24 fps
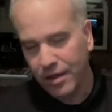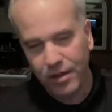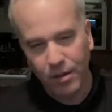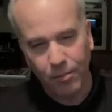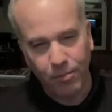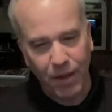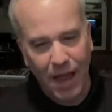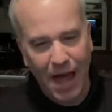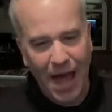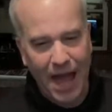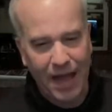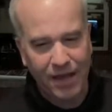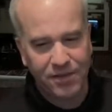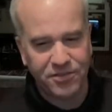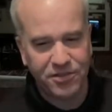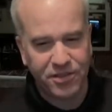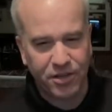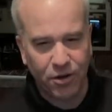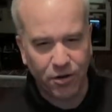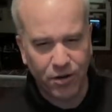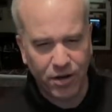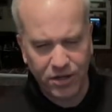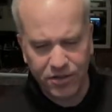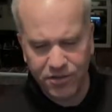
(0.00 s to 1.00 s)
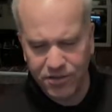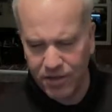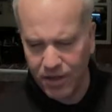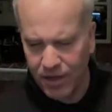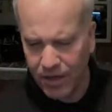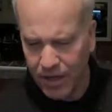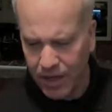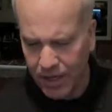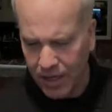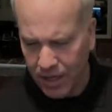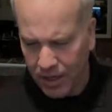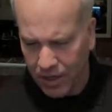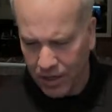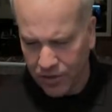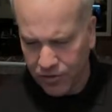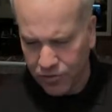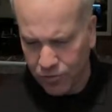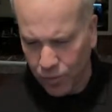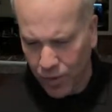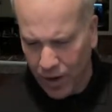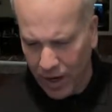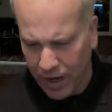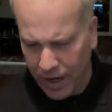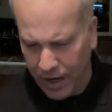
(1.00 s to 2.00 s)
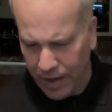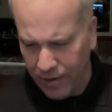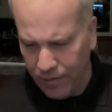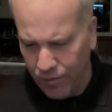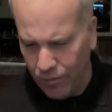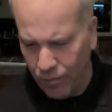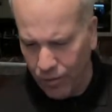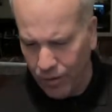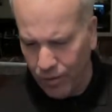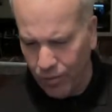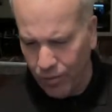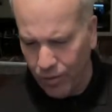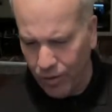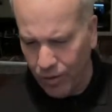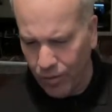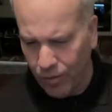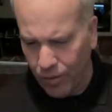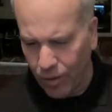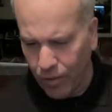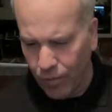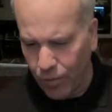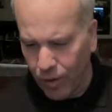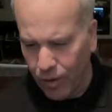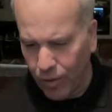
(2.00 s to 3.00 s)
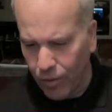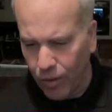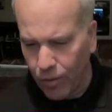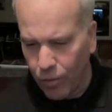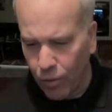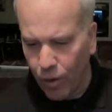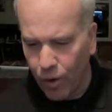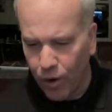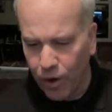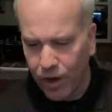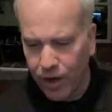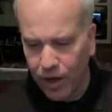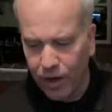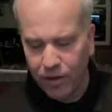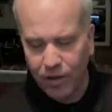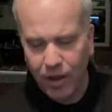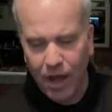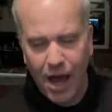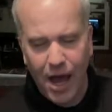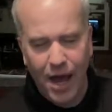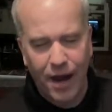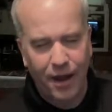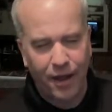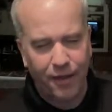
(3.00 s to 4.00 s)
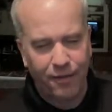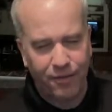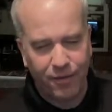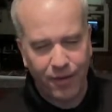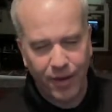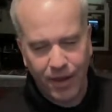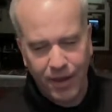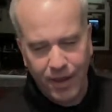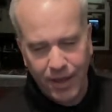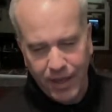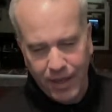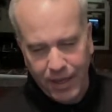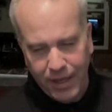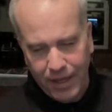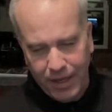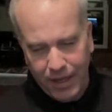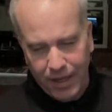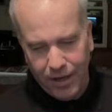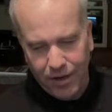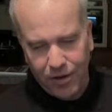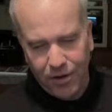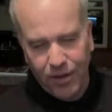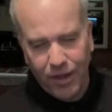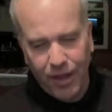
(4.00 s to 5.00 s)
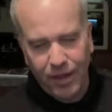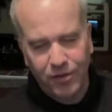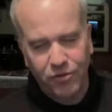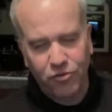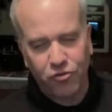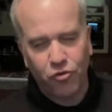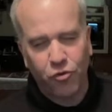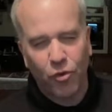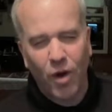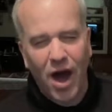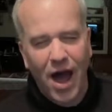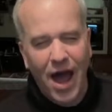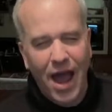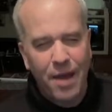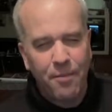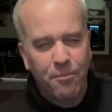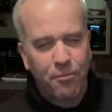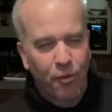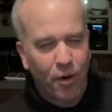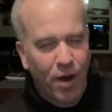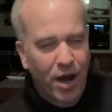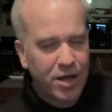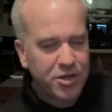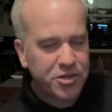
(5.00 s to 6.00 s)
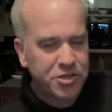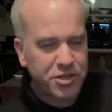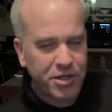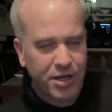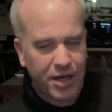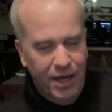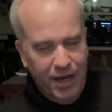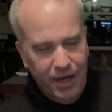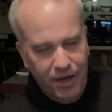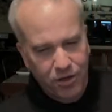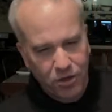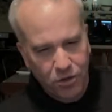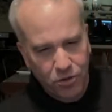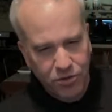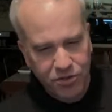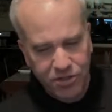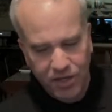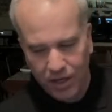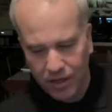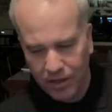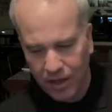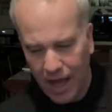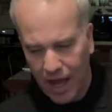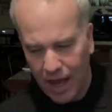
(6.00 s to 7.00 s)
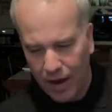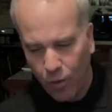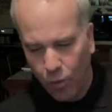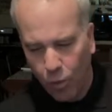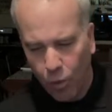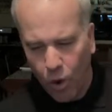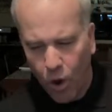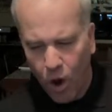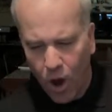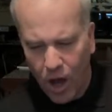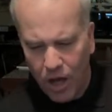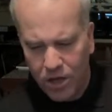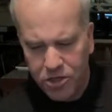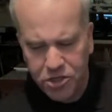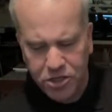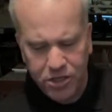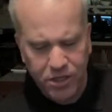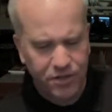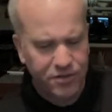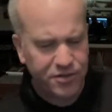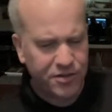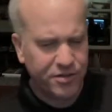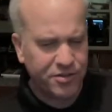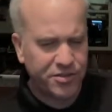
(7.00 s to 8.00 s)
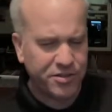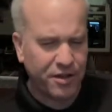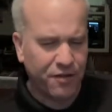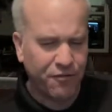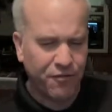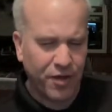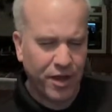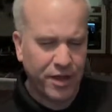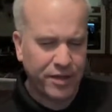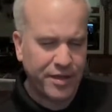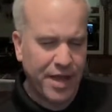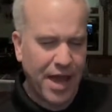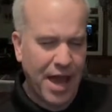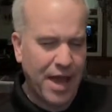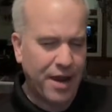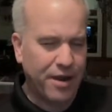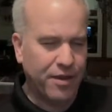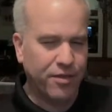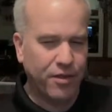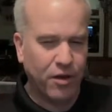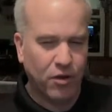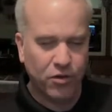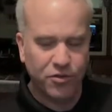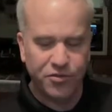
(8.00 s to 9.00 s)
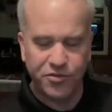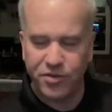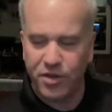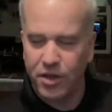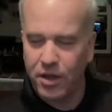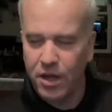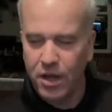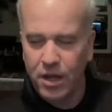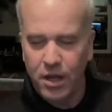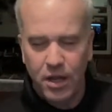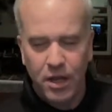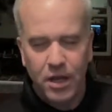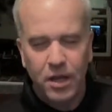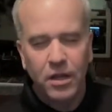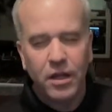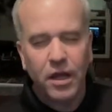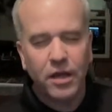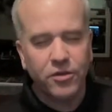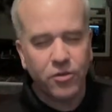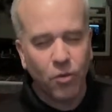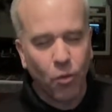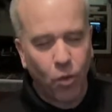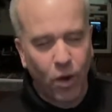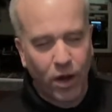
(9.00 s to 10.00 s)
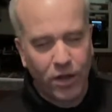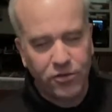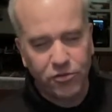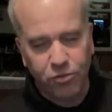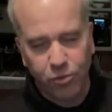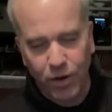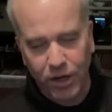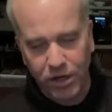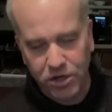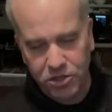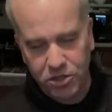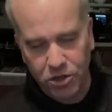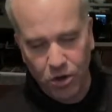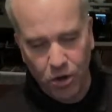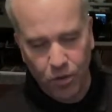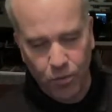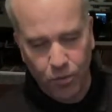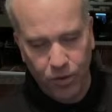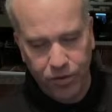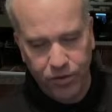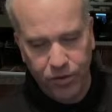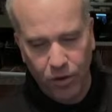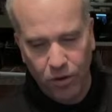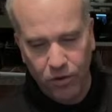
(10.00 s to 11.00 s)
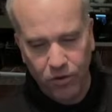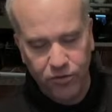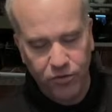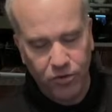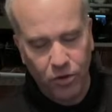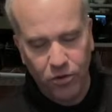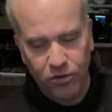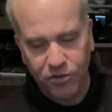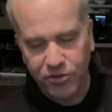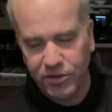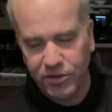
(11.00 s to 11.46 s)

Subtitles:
Black series, because Rick and we were working a lot on, you know, like dry brushing and using a lot of washes and stuff like that. And those, like the ones Rick showed with those